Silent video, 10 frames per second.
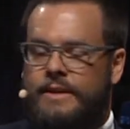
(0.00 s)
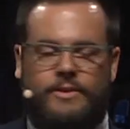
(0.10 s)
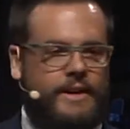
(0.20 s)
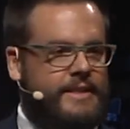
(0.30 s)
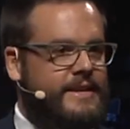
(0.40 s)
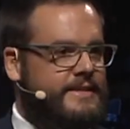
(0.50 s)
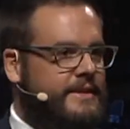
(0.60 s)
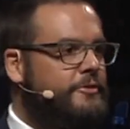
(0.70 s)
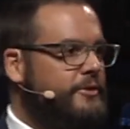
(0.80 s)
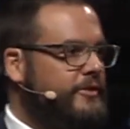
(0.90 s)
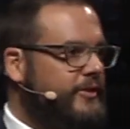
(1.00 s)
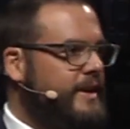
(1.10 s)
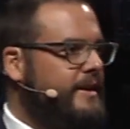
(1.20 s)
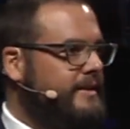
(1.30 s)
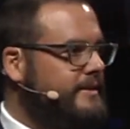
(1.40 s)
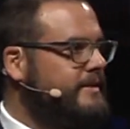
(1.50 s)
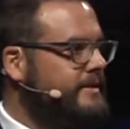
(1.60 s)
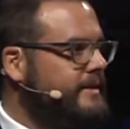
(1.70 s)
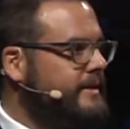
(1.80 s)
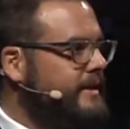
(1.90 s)
You know, I think it's interesting
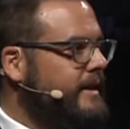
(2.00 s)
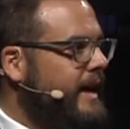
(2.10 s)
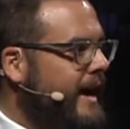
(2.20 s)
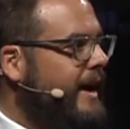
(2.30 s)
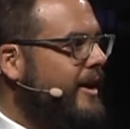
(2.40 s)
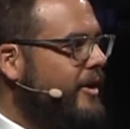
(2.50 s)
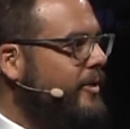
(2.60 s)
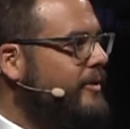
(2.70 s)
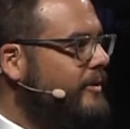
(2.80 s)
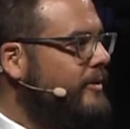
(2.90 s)
how